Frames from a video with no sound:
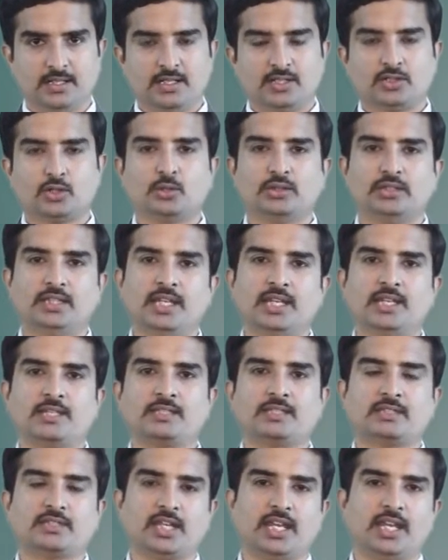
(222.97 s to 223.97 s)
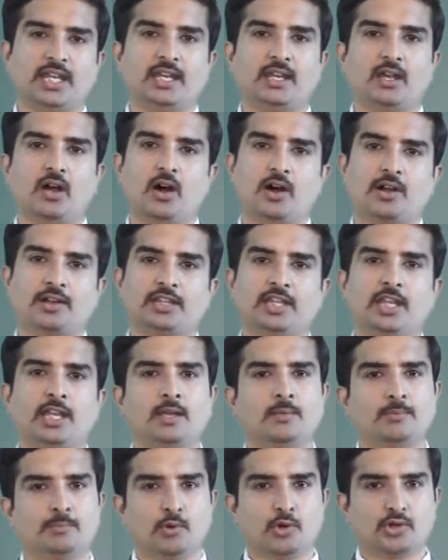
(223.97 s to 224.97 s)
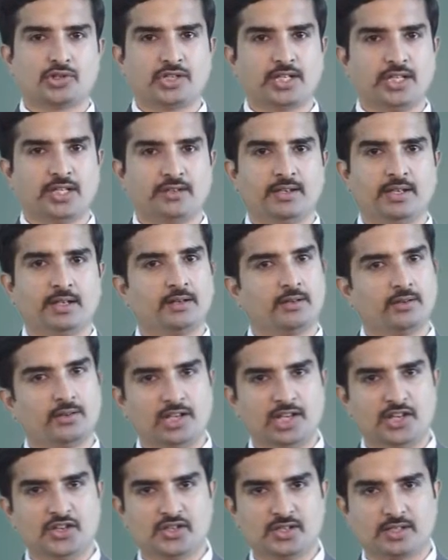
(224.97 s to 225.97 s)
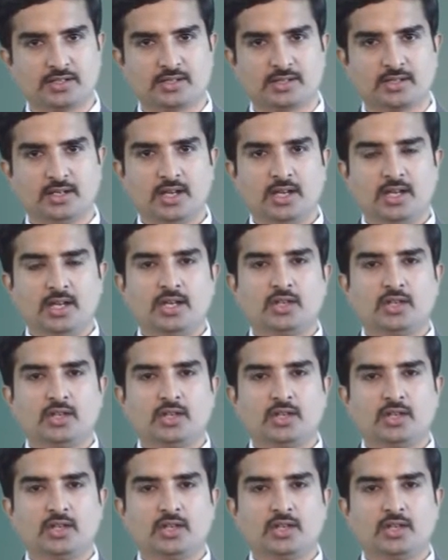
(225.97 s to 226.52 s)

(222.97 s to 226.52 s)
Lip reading: So these three are the posterior relations.